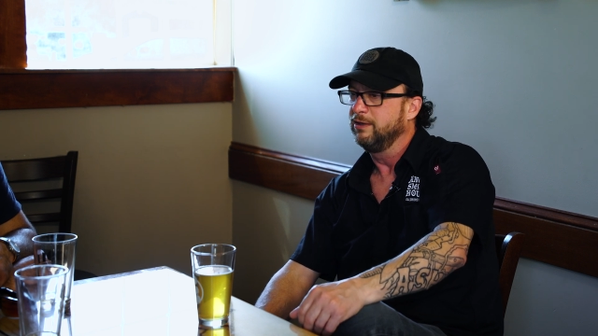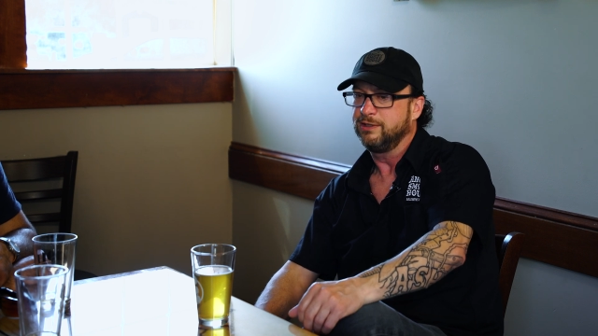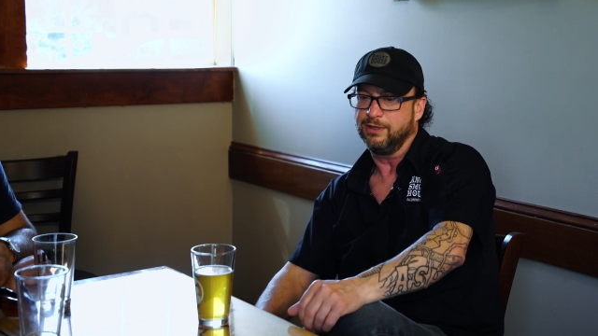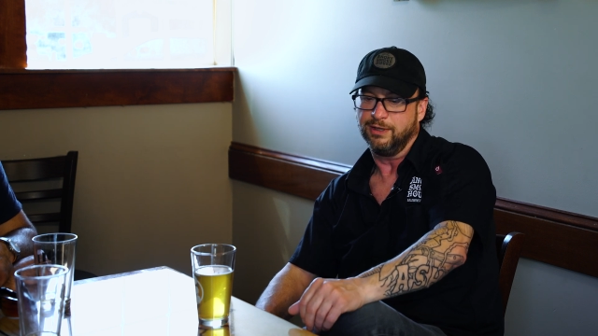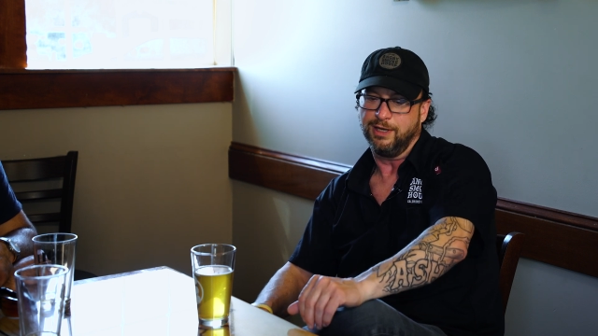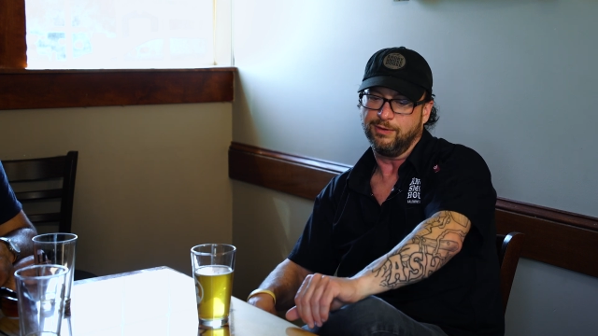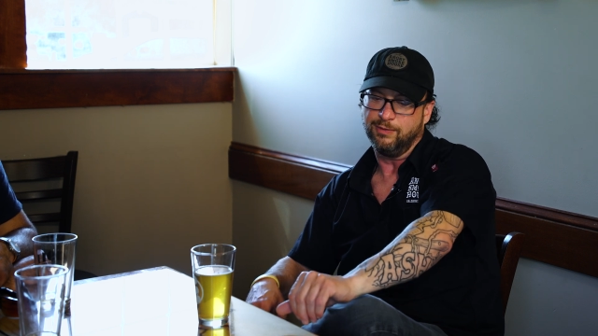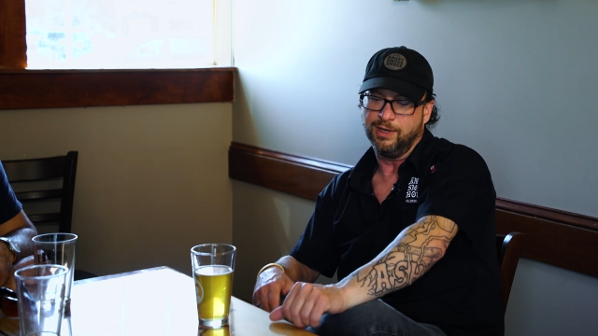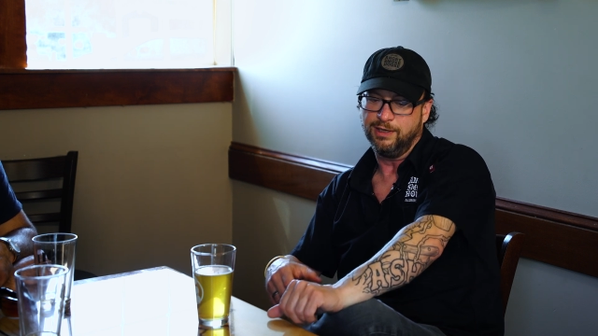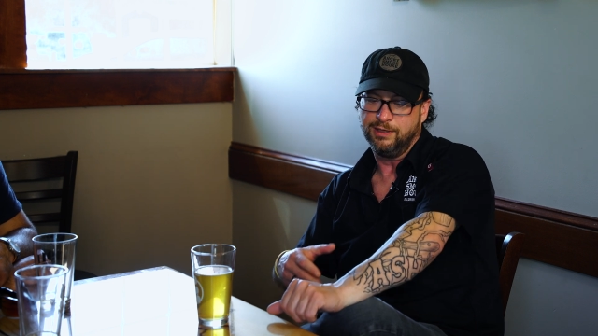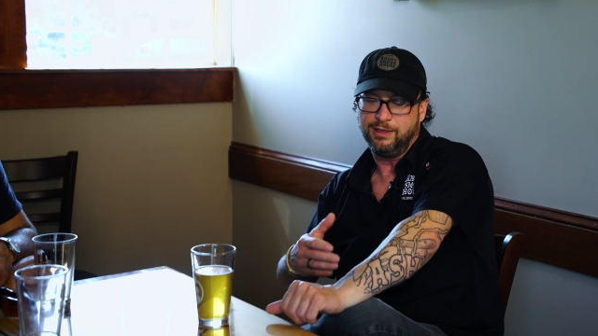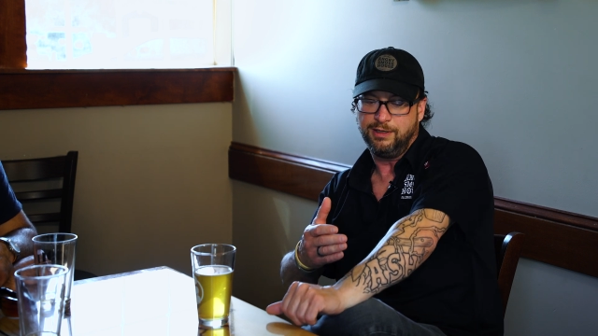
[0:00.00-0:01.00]
So like
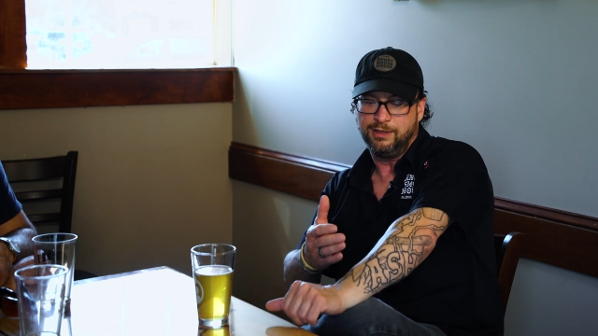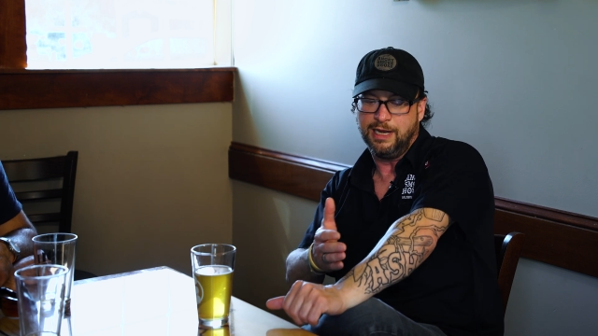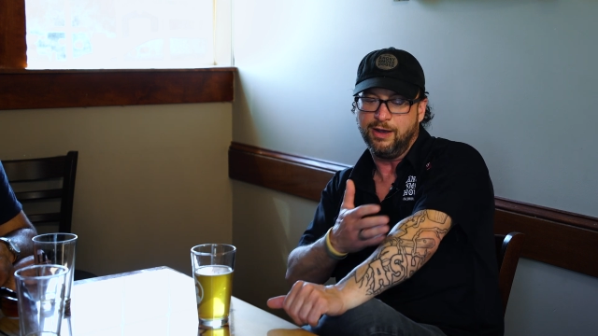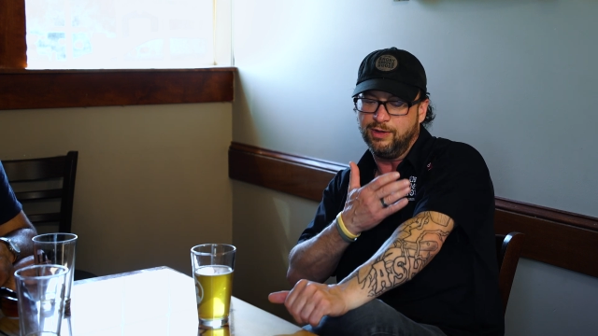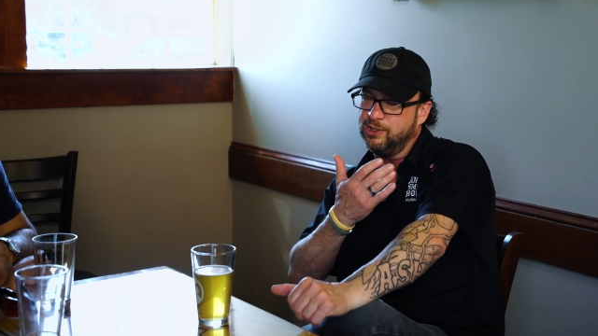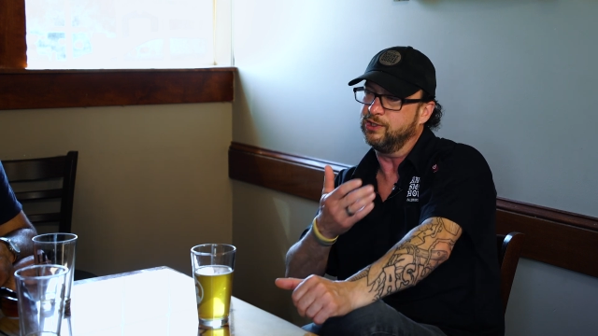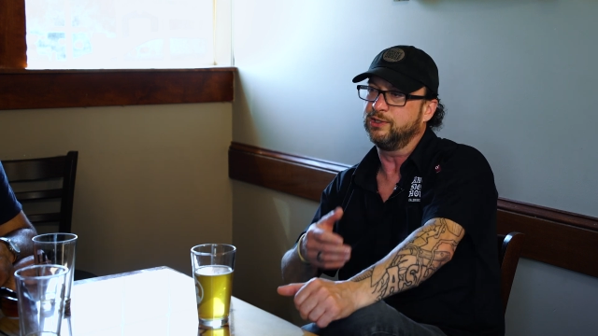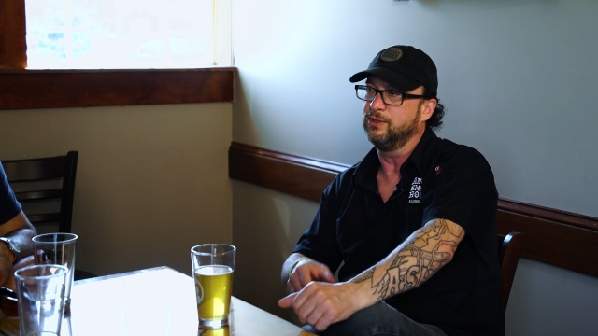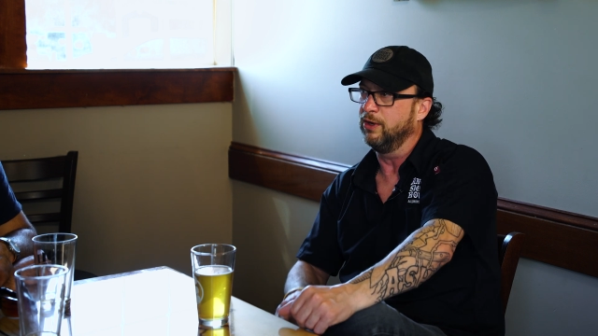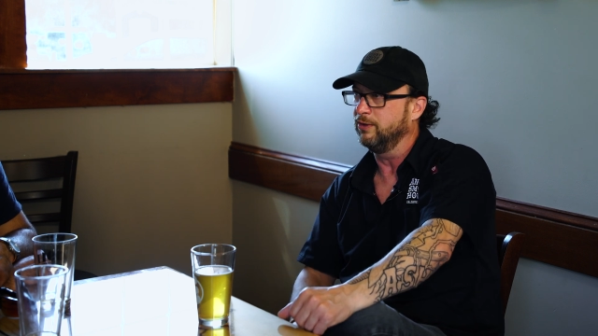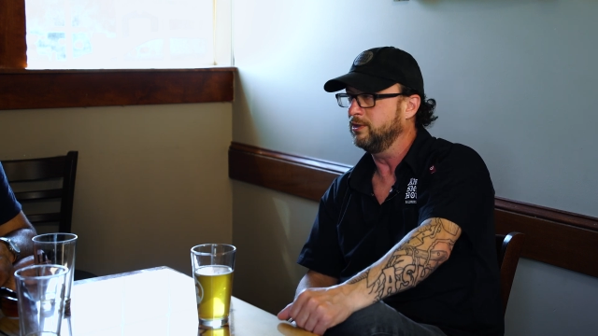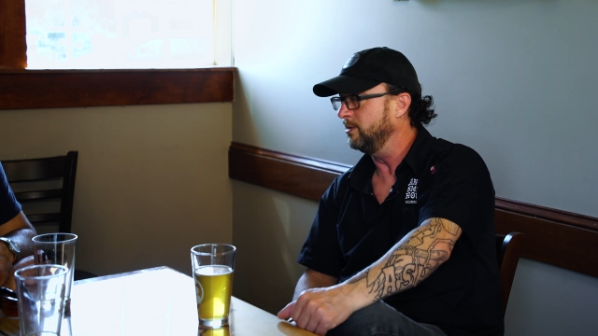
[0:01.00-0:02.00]
now he just
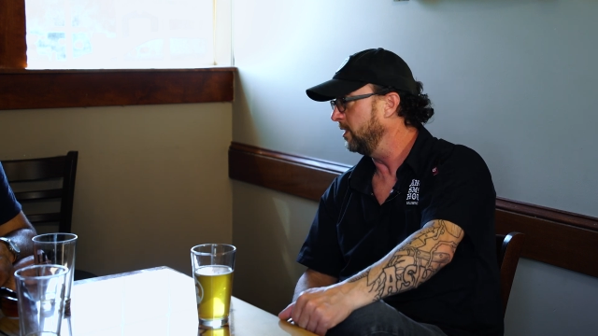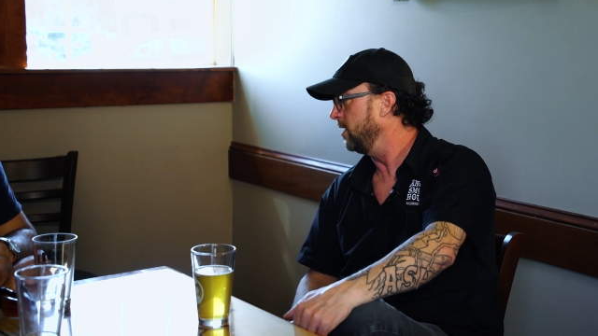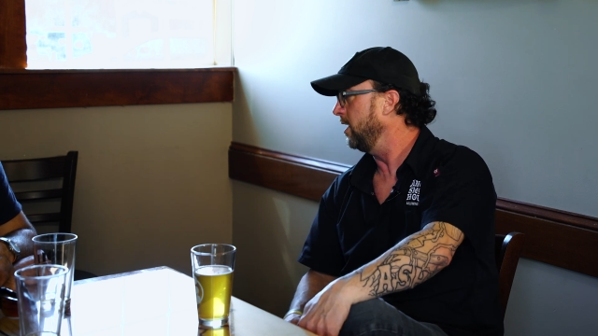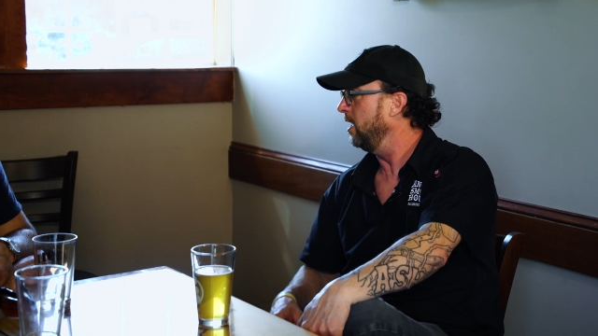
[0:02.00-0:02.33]
knows. He's like, I